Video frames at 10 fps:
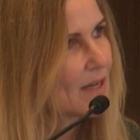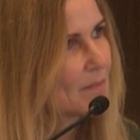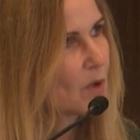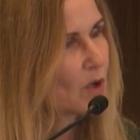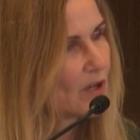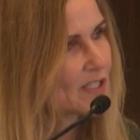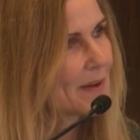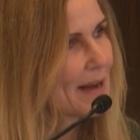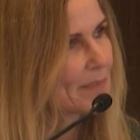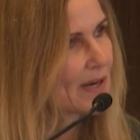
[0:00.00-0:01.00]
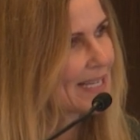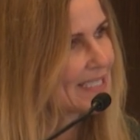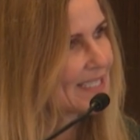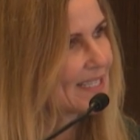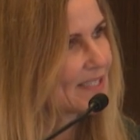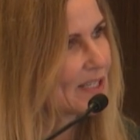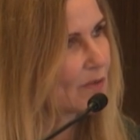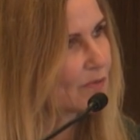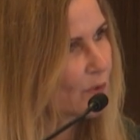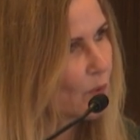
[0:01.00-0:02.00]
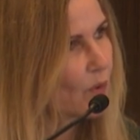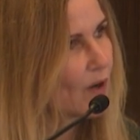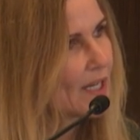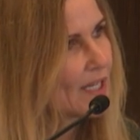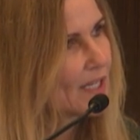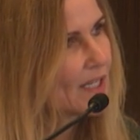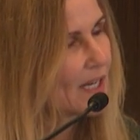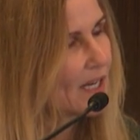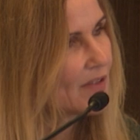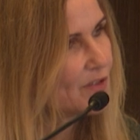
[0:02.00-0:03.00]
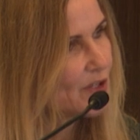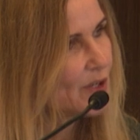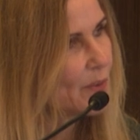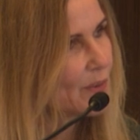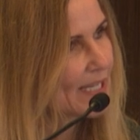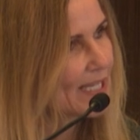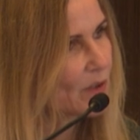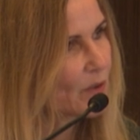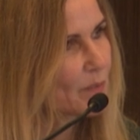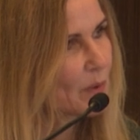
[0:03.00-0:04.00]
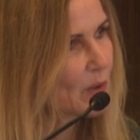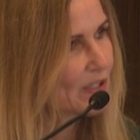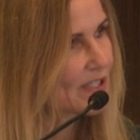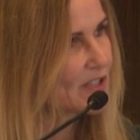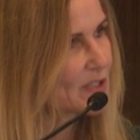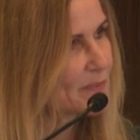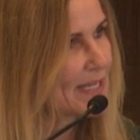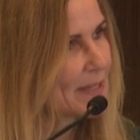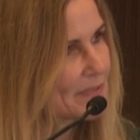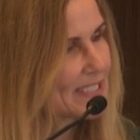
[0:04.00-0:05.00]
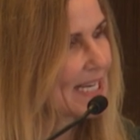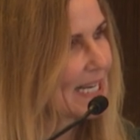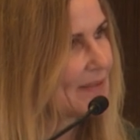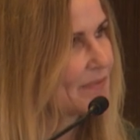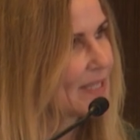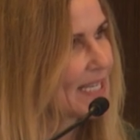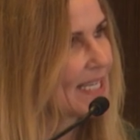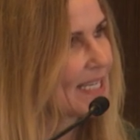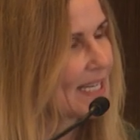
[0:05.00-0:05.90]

Mogamulizumab, our anti-CCR4, new kid on the block, so to speak, particularly for the